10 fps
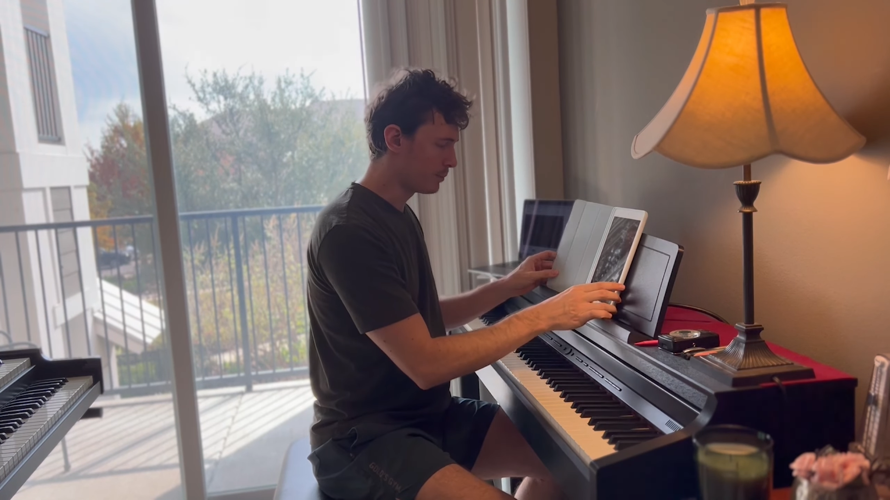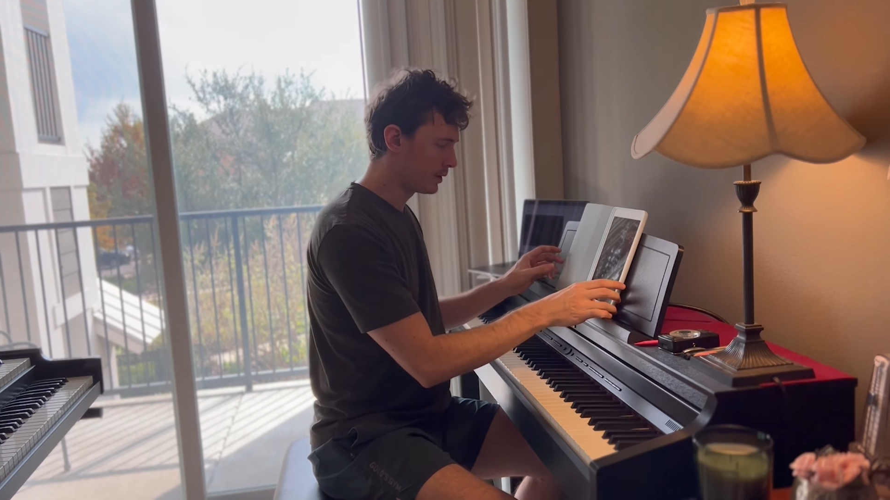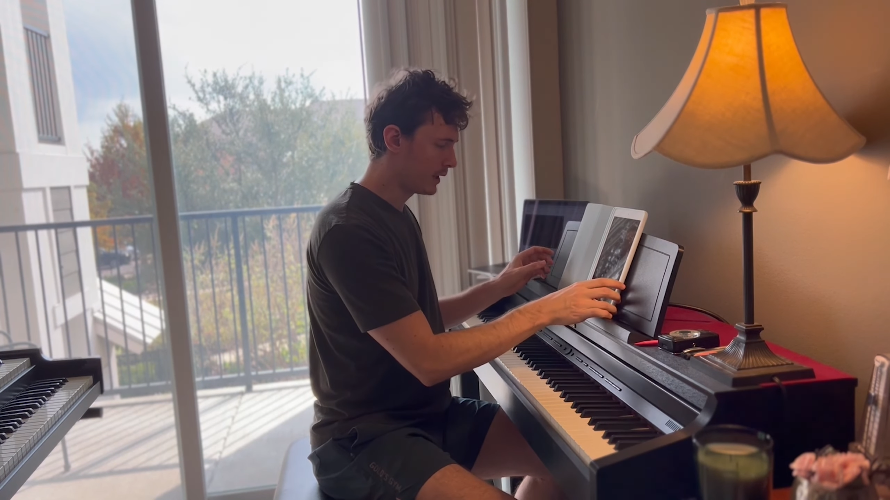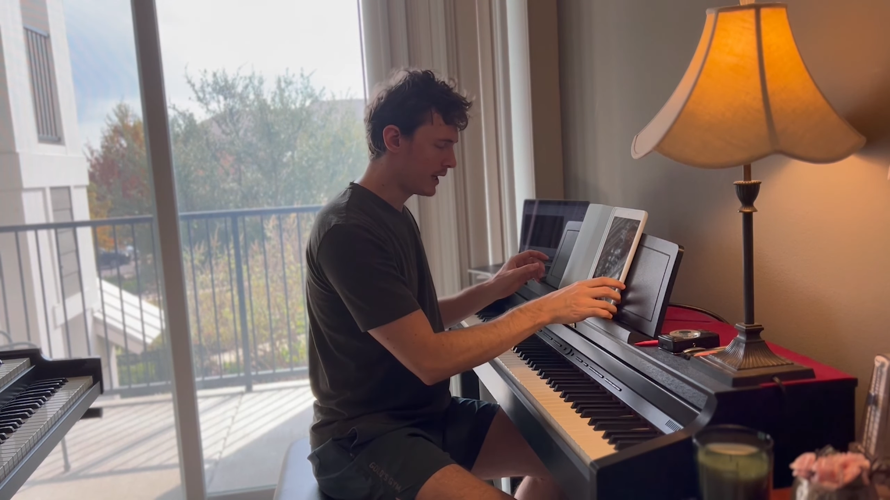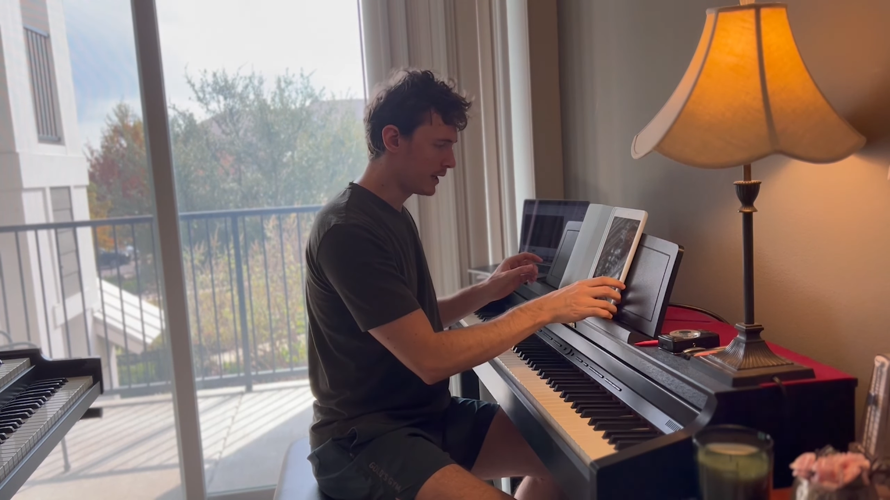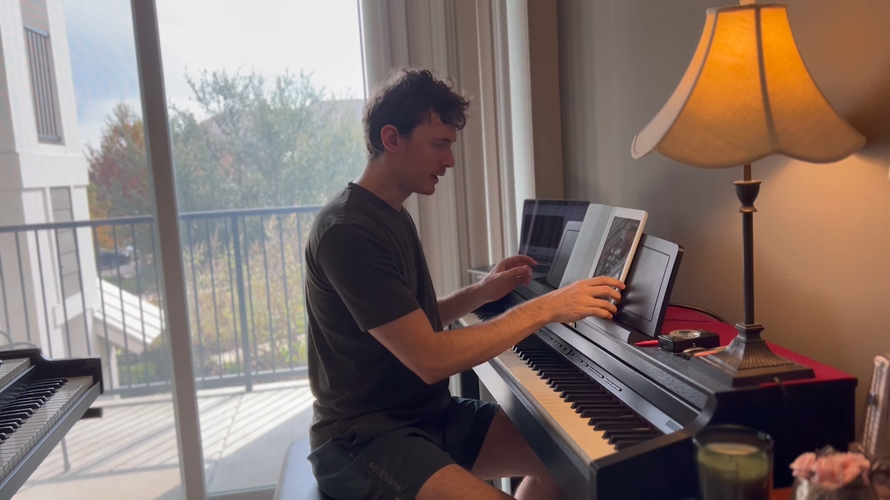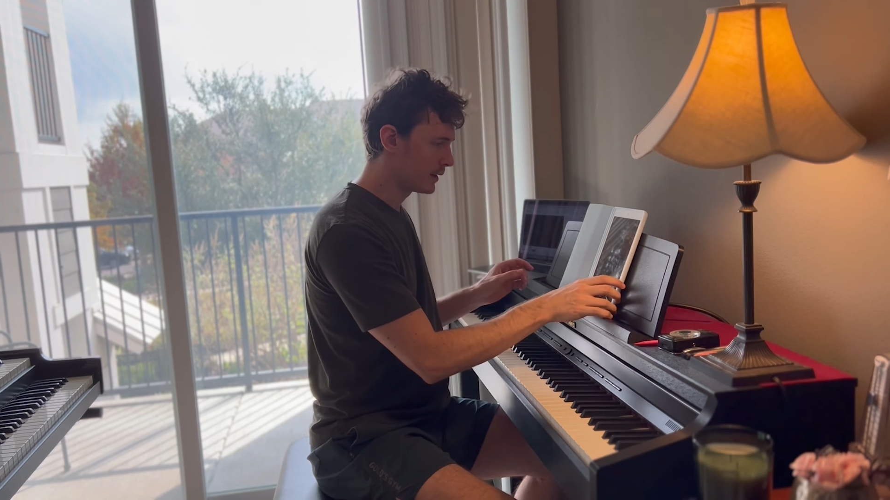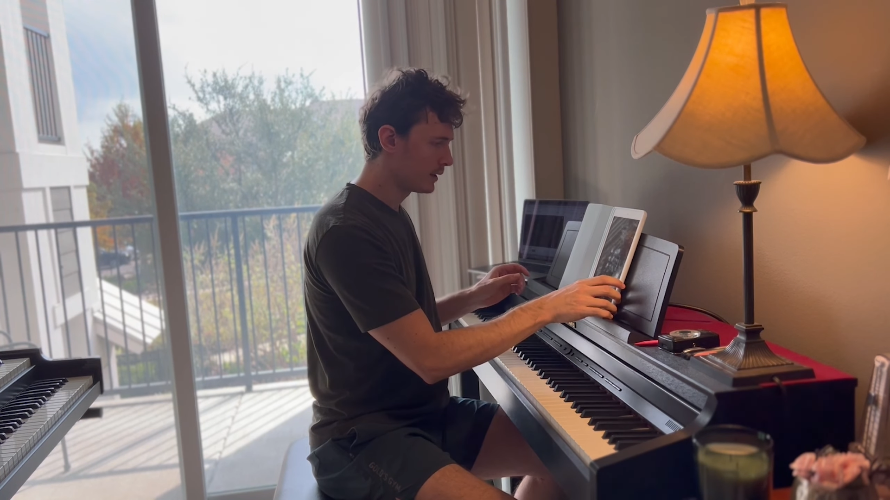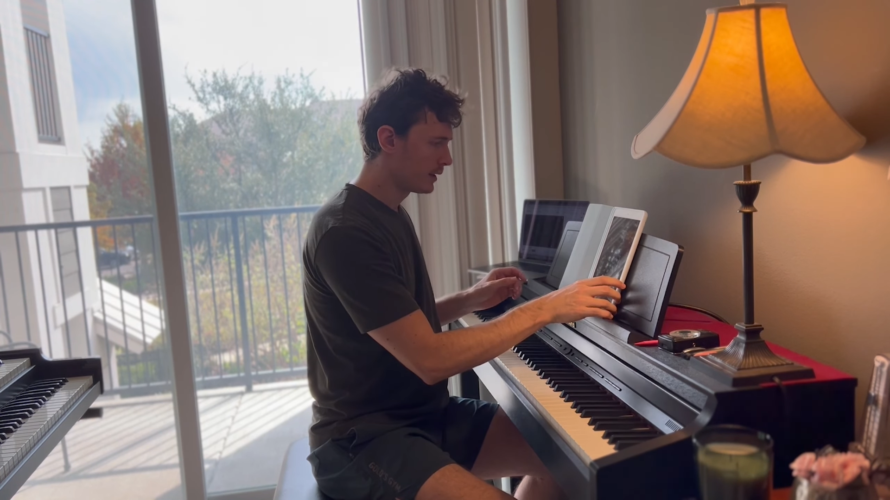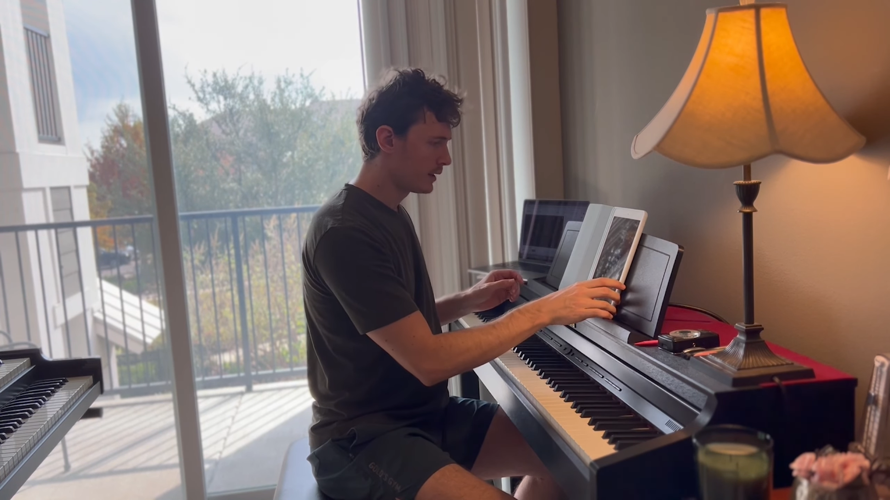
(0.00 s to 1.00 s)

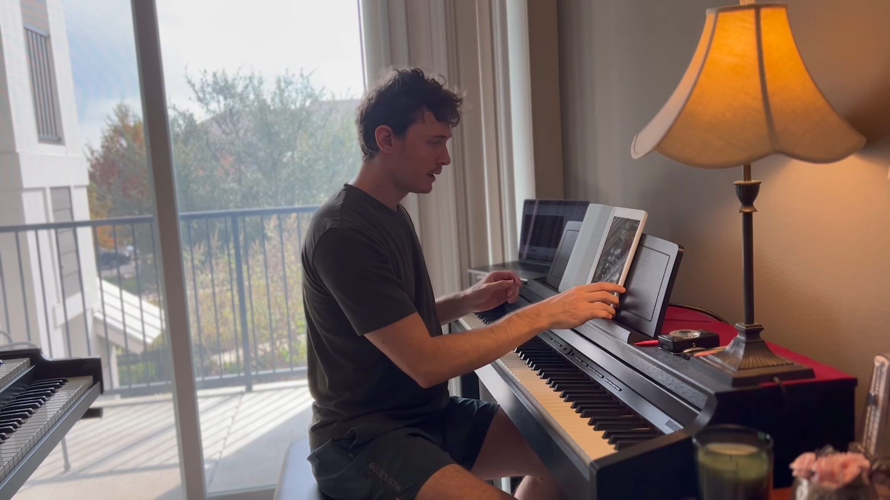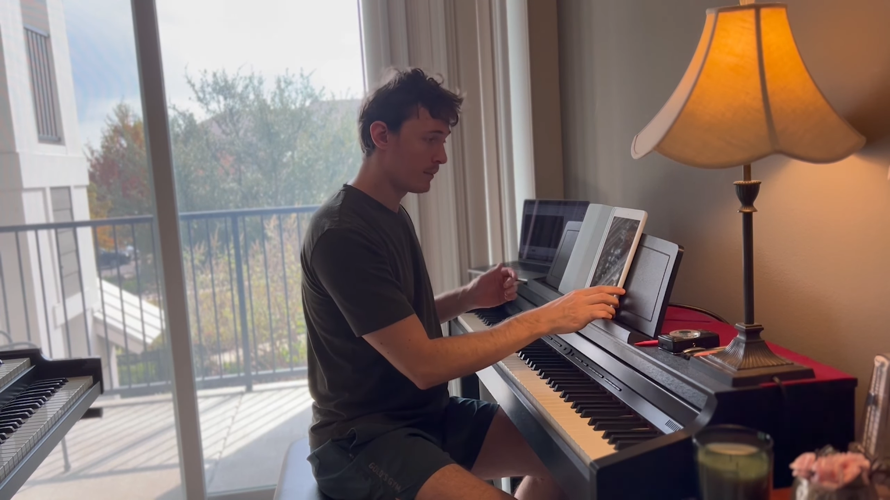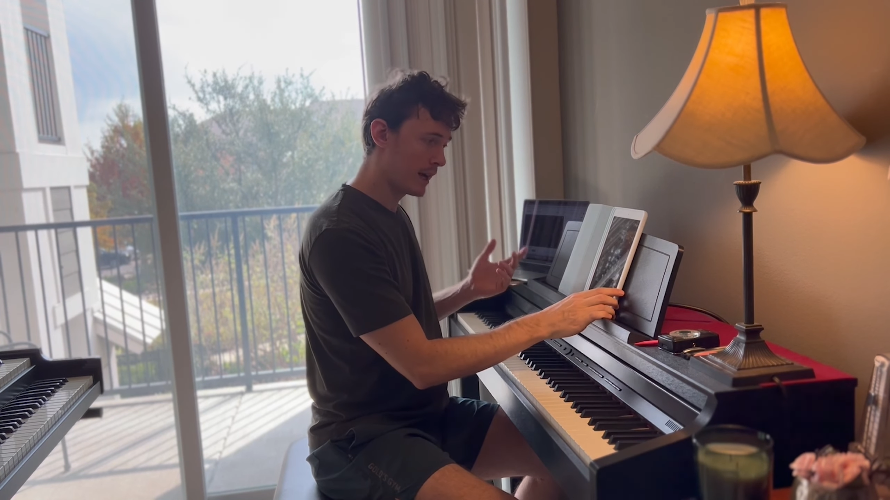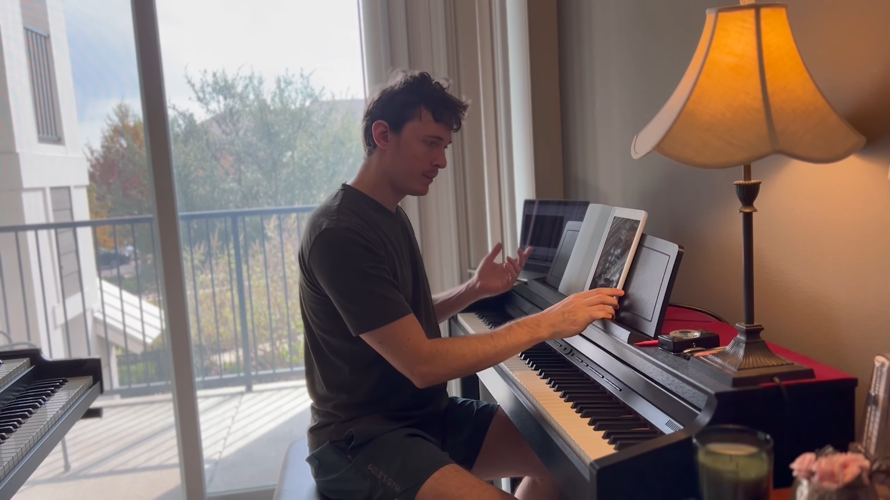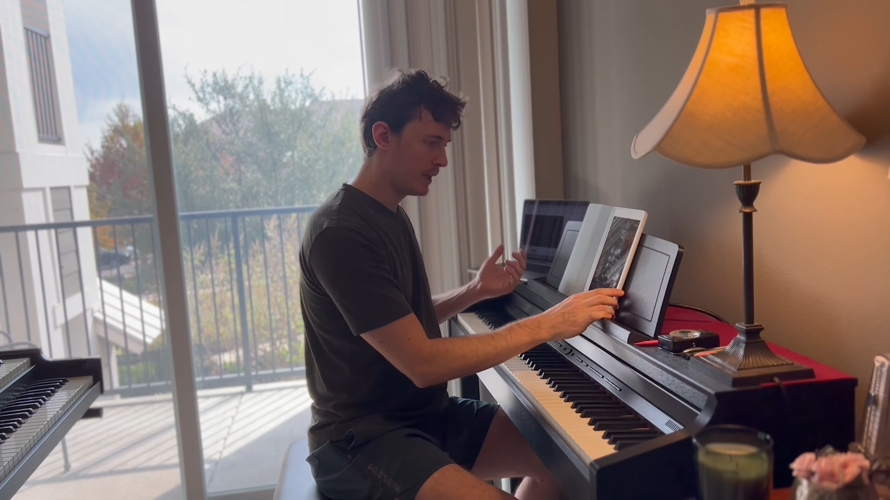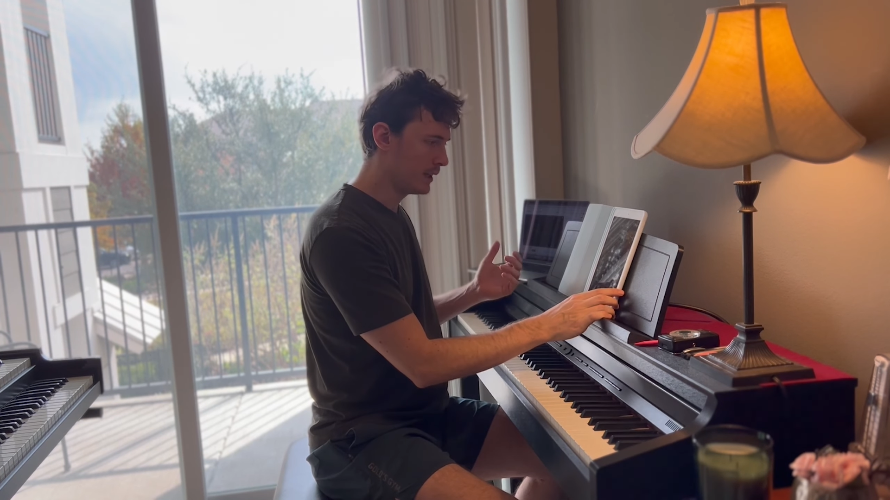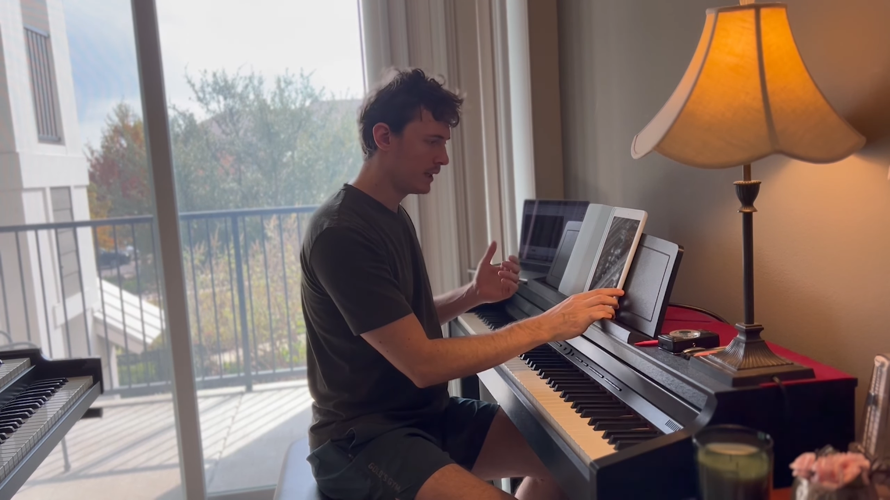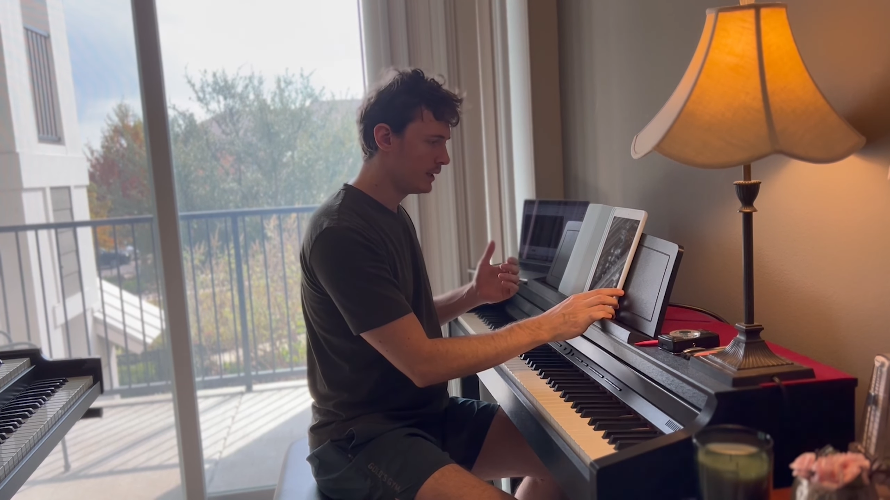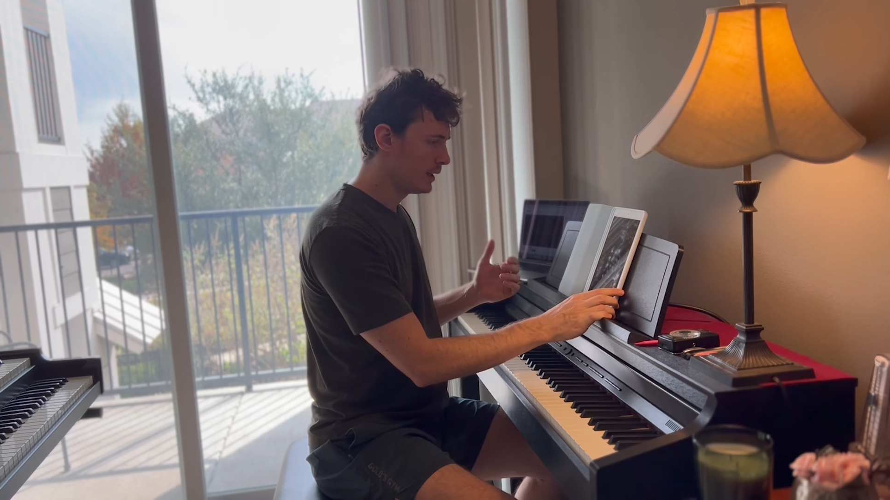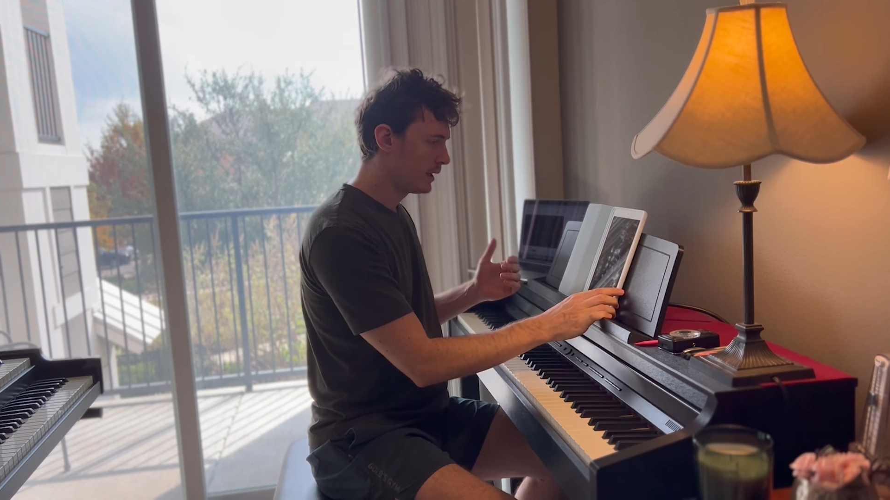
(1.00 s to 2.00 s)
player, in my
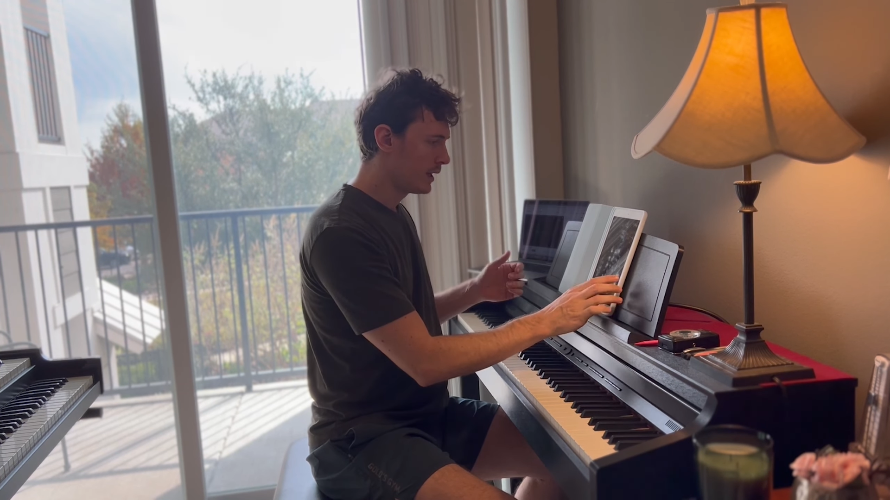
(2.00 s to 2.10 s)
opinion.